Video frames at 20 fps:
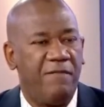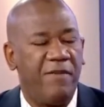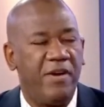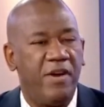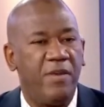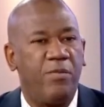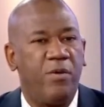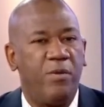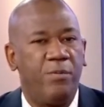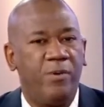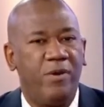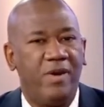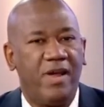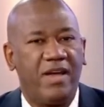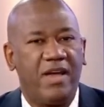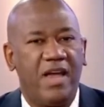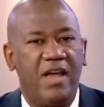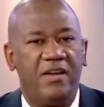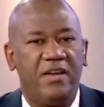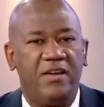a very
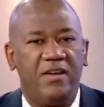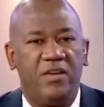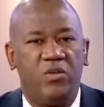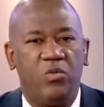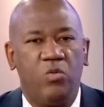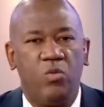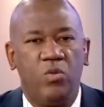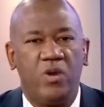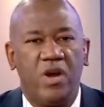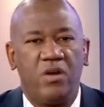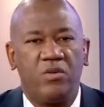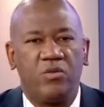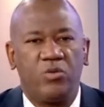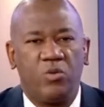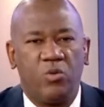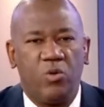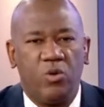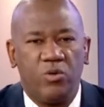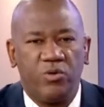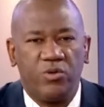popular candidate who now
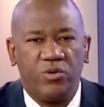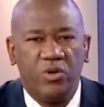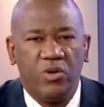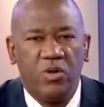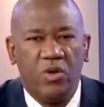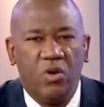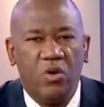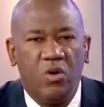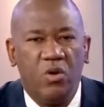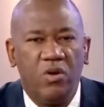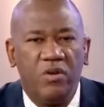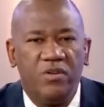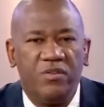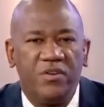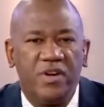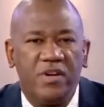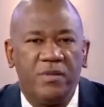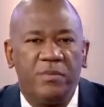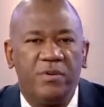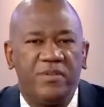scores
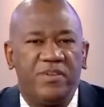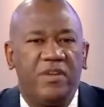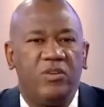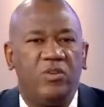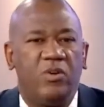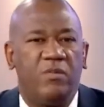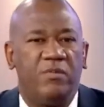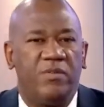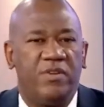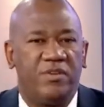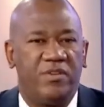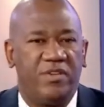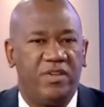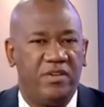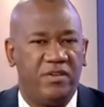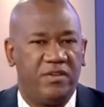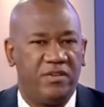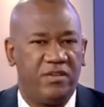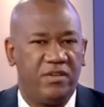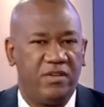100% of the
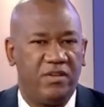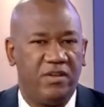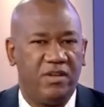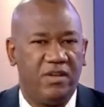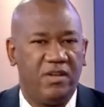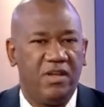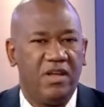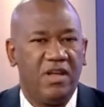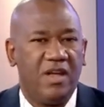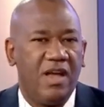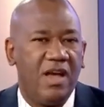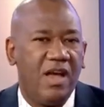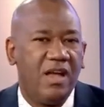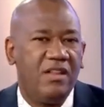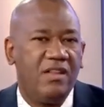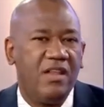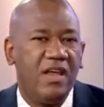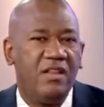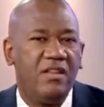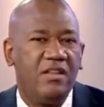states,
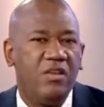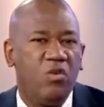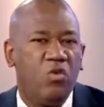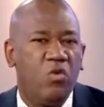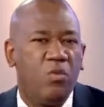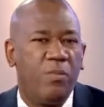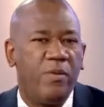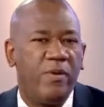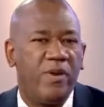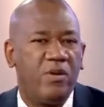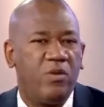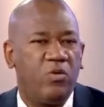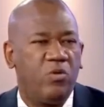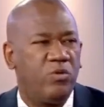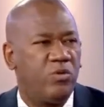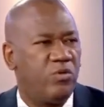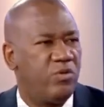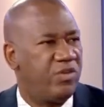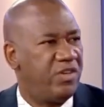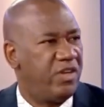and then the opponent
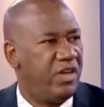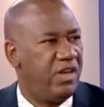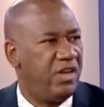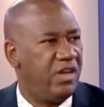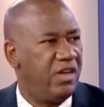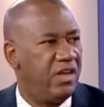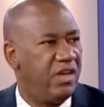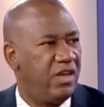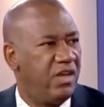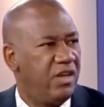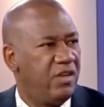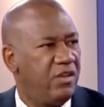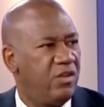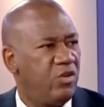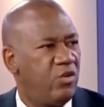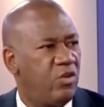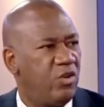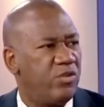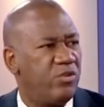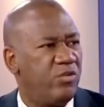goes to say,
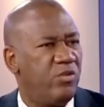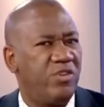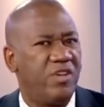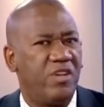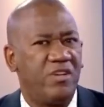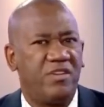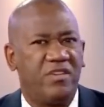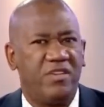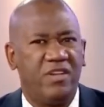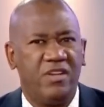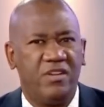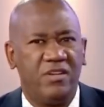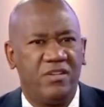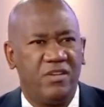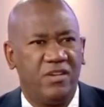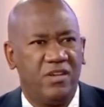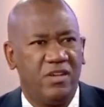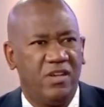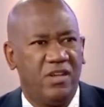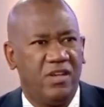the Constitution
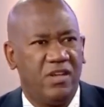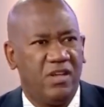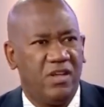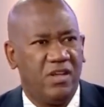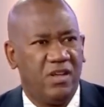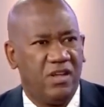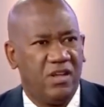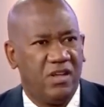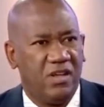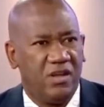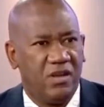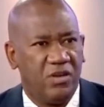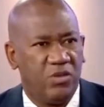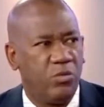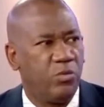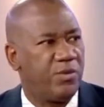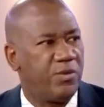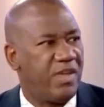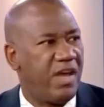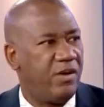says
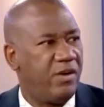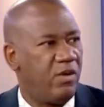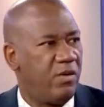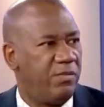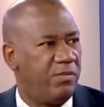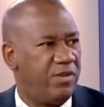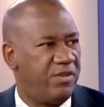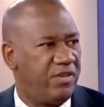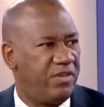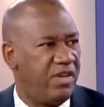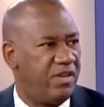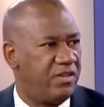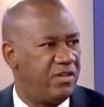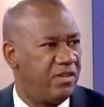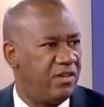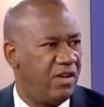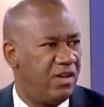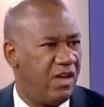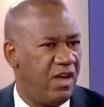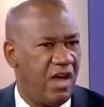two-thirds of the
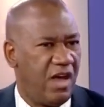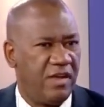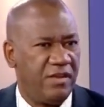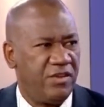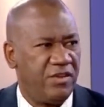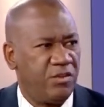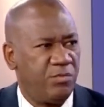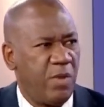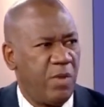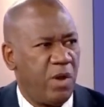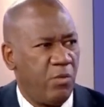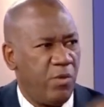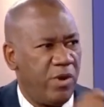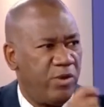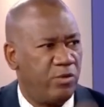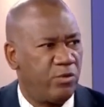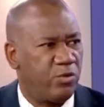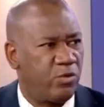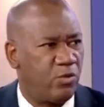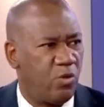states, and this man
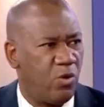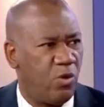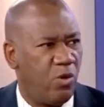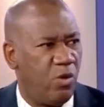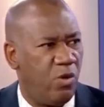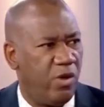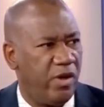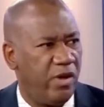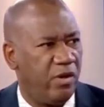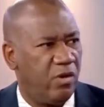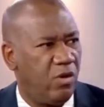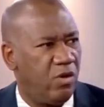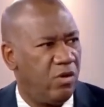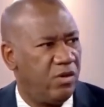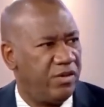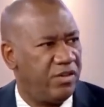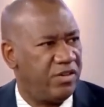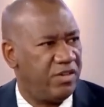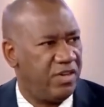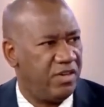went to score in
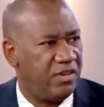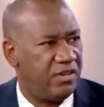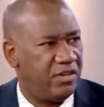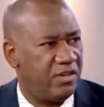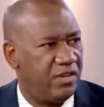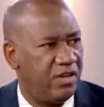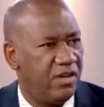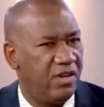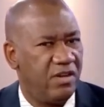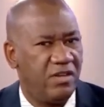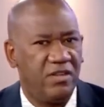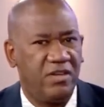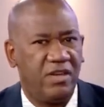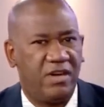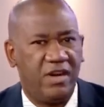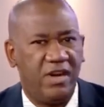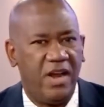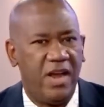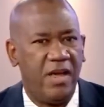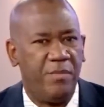all the states,
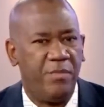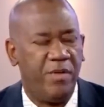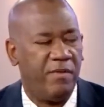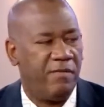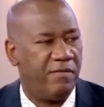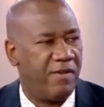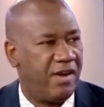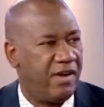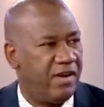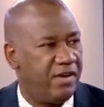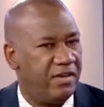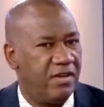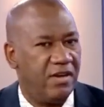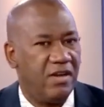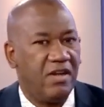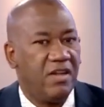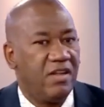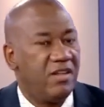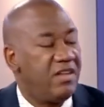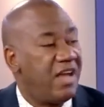declare him invalid.
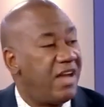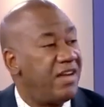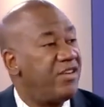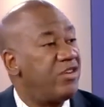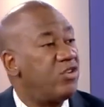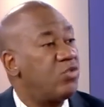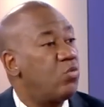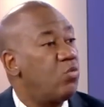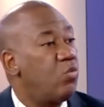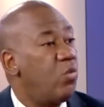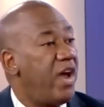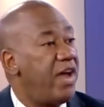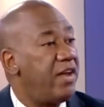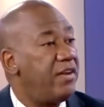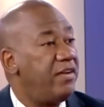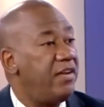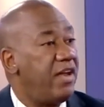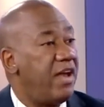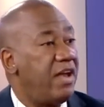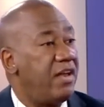That is
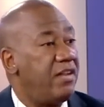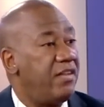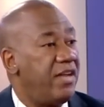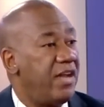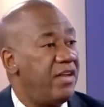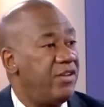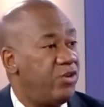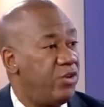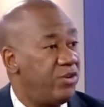where the